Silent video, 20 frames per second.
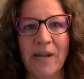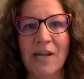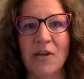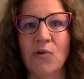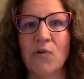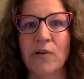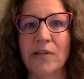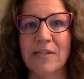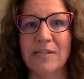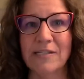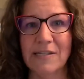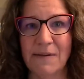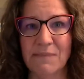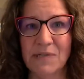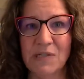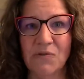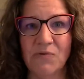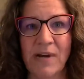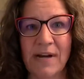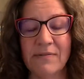acrylic tub
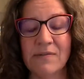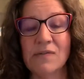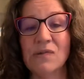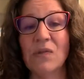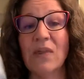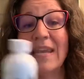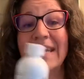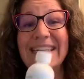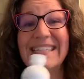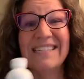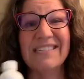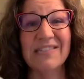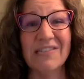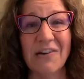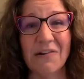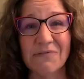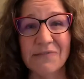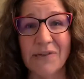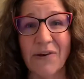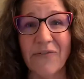surround so that it
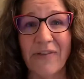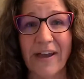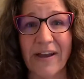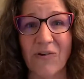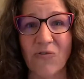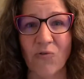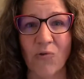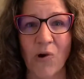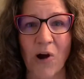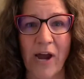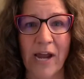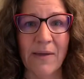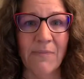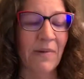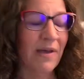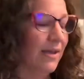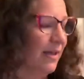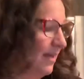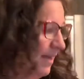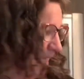dissolves all that
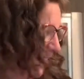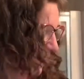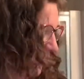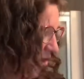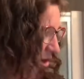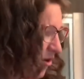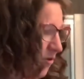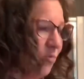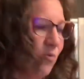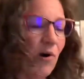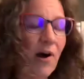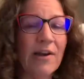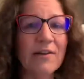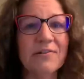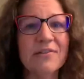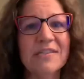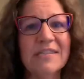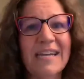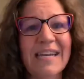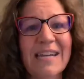grime and hard water
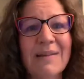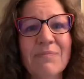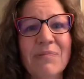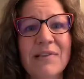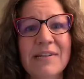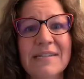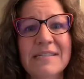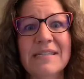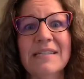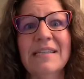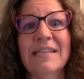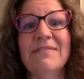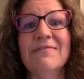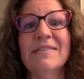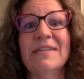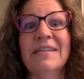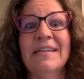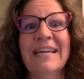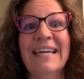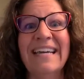staining, plus it leaves
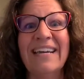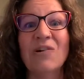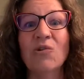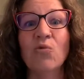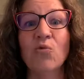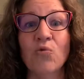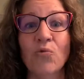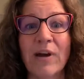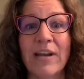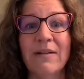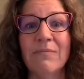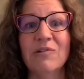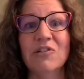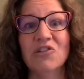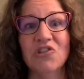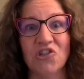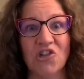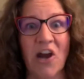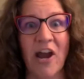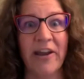an incredible
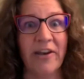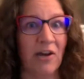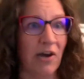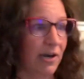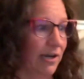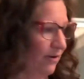shine on it.